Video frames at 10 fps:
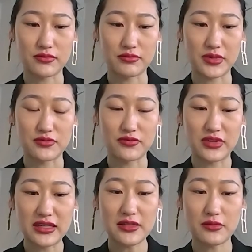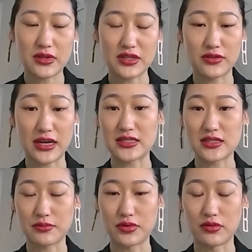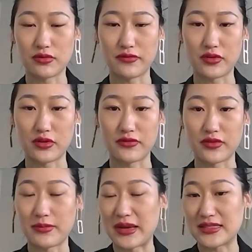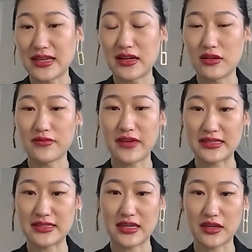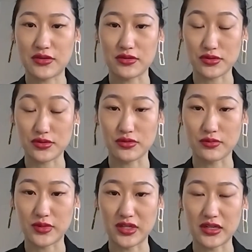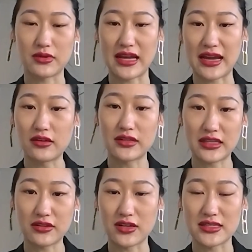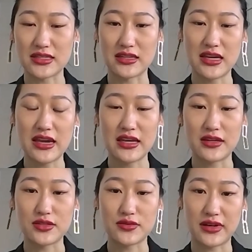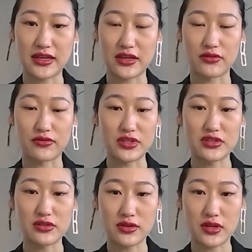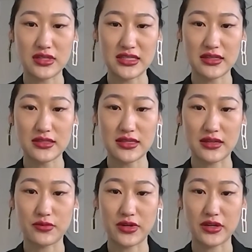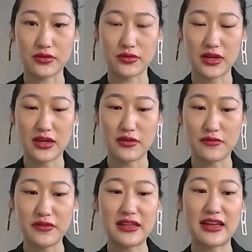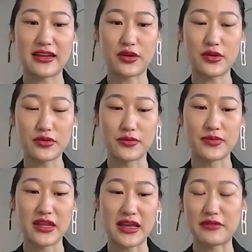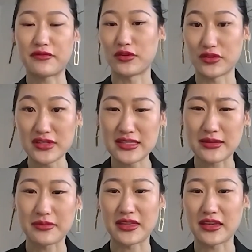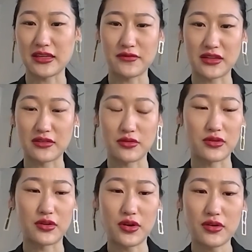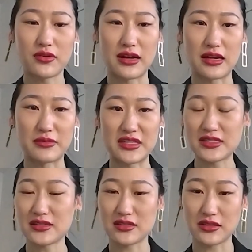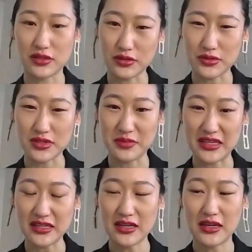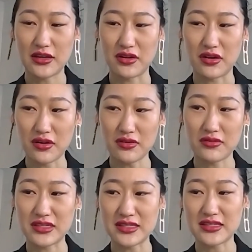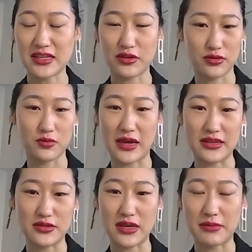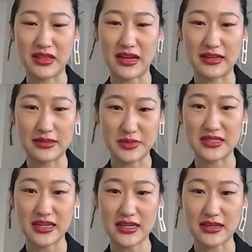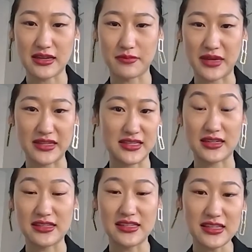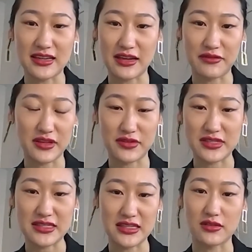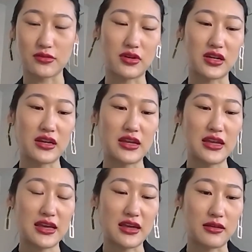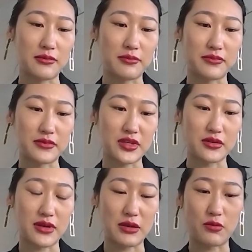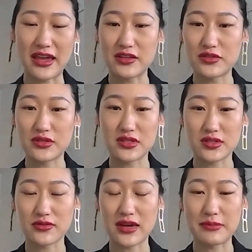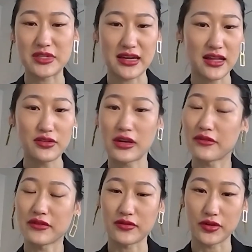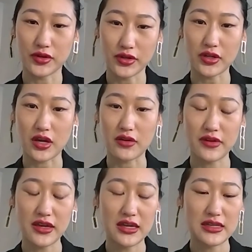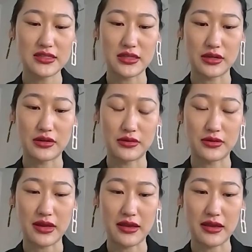But really what creates the pull for myself as a consumer, and when I look at content, it's really original content and where you feel like, oh, I've learned something even, or oh, this is new to me, or oh, this is a good way to apply lipstick, a technique I've never seen, or a way to describe the color I've never heard of. So